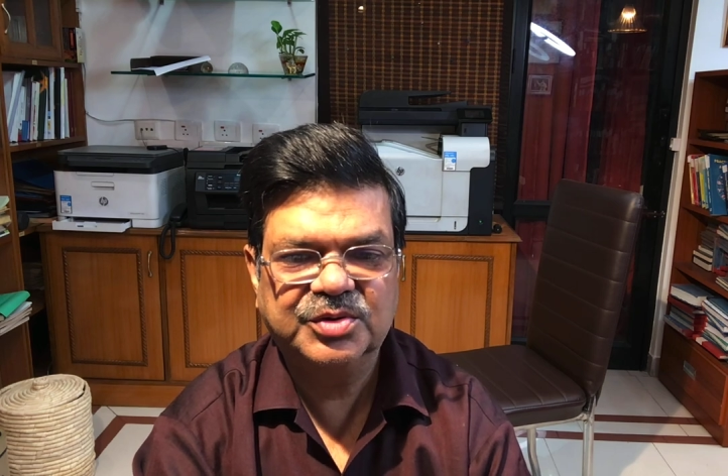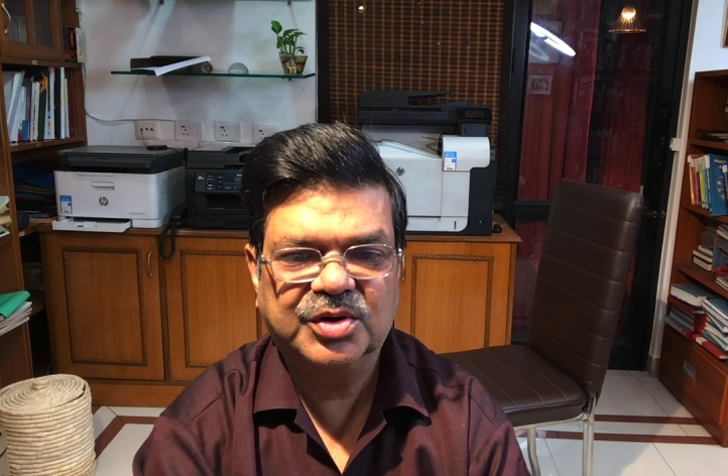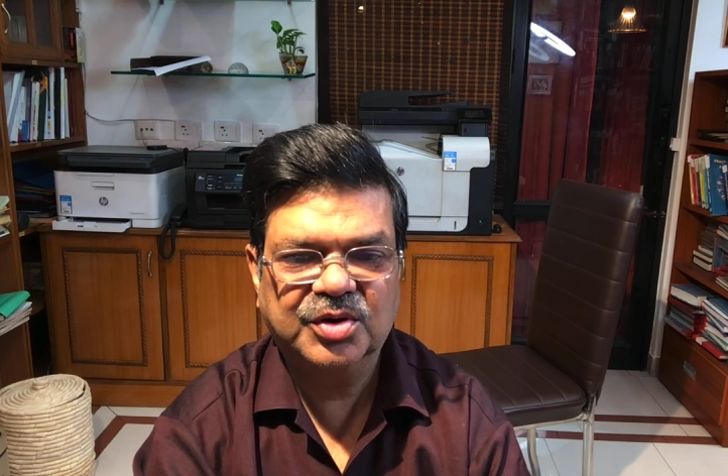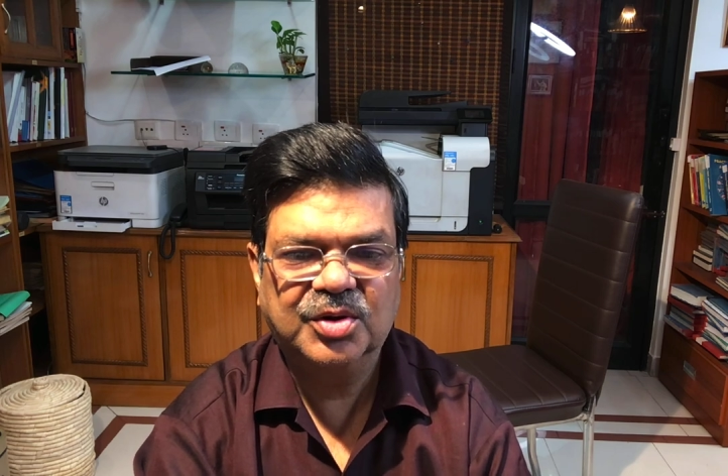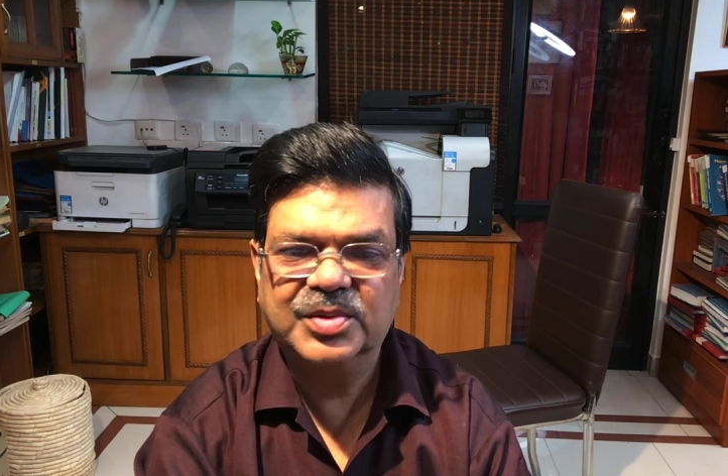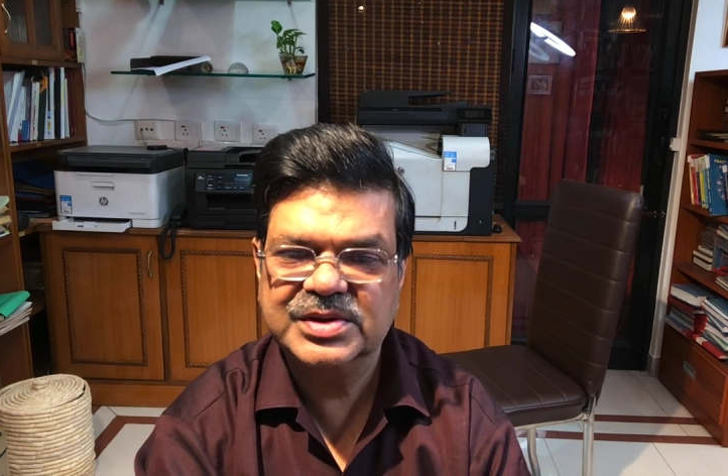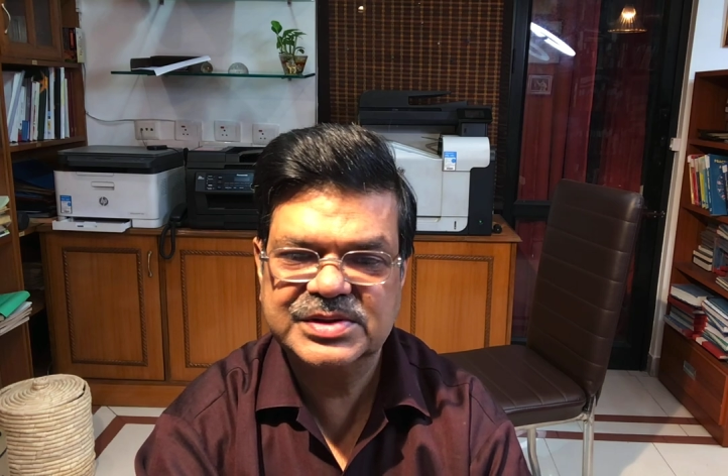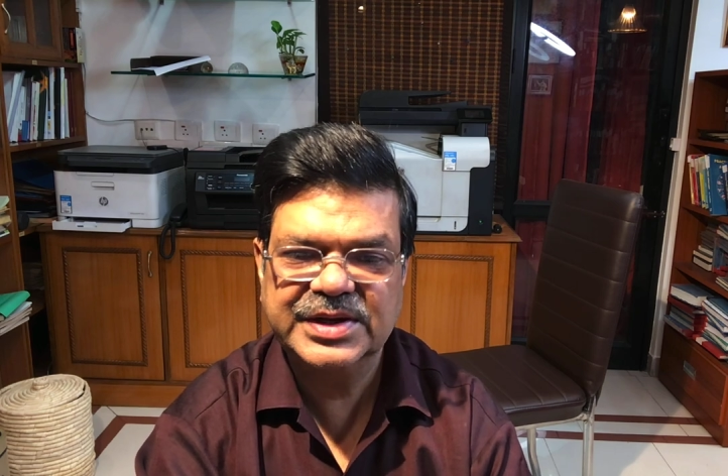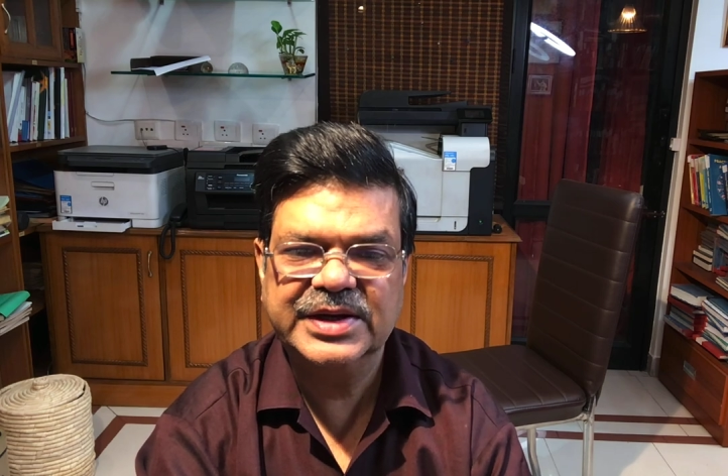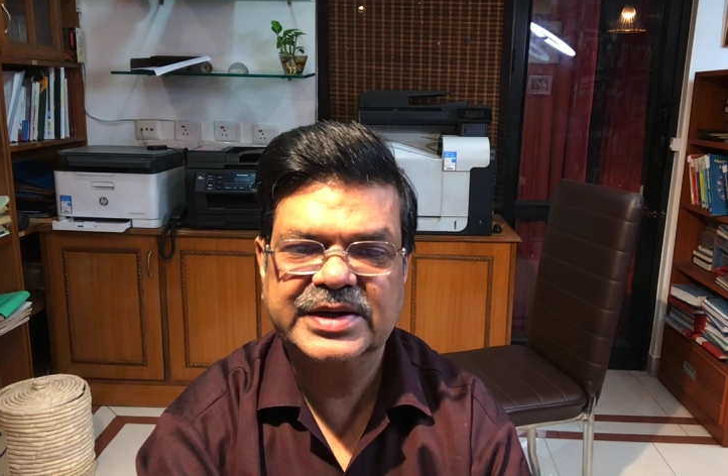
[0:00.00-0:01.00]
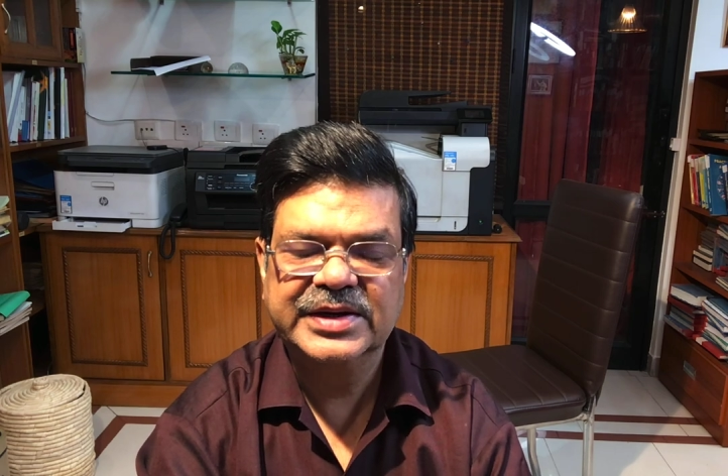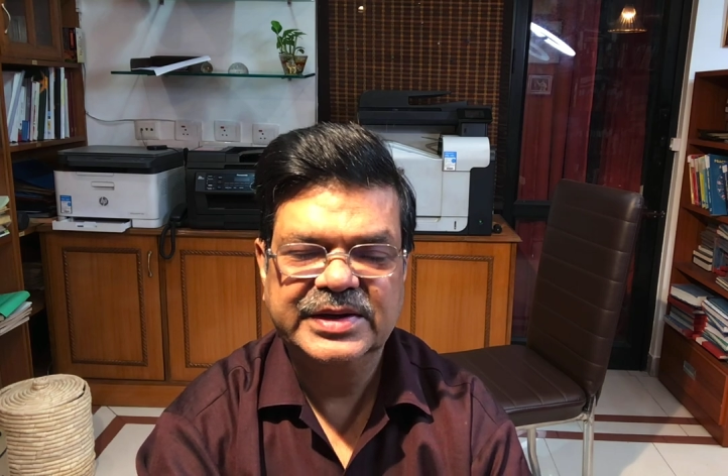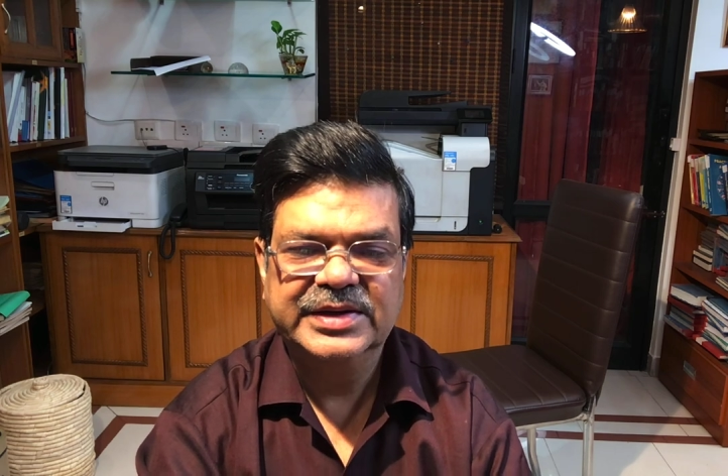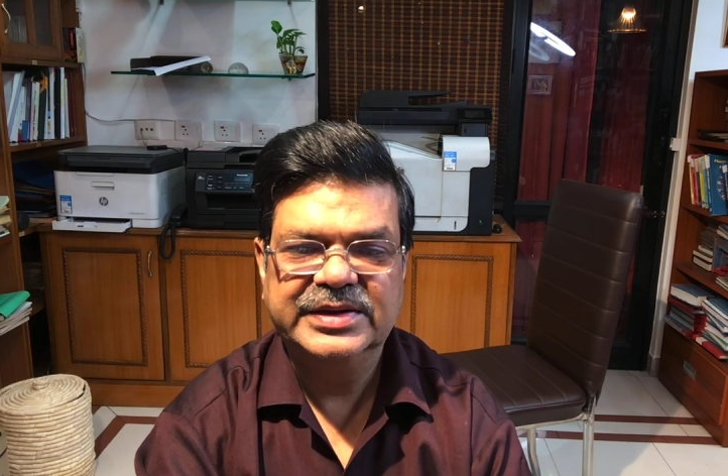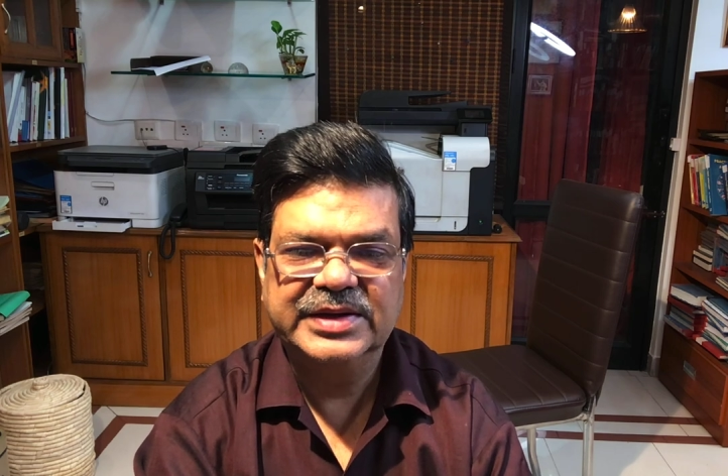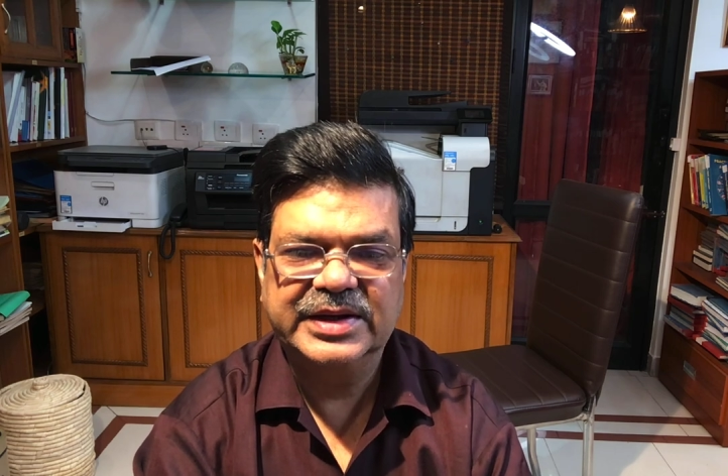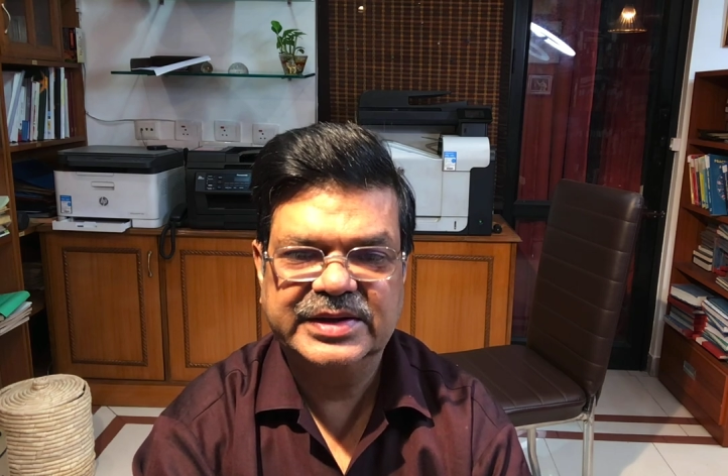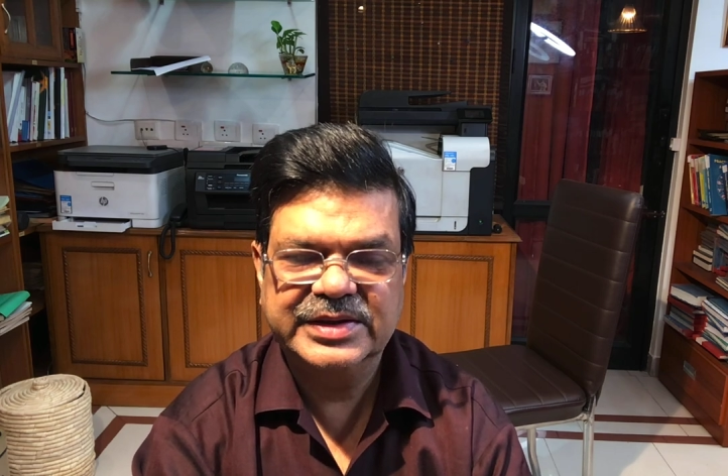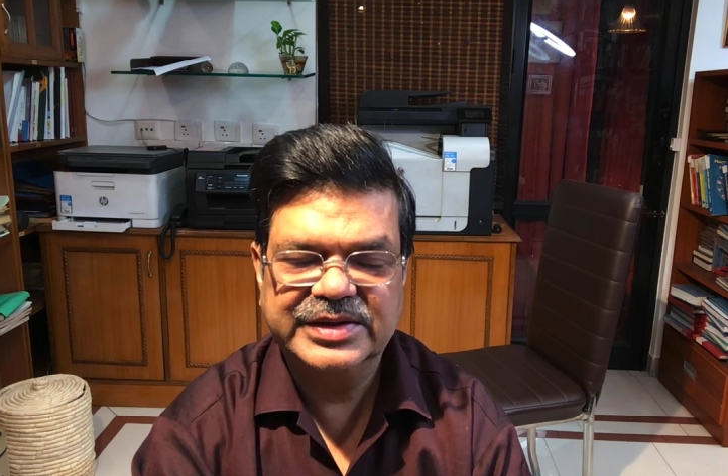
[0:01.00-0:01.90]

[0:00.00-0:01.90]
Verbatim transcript: not always think that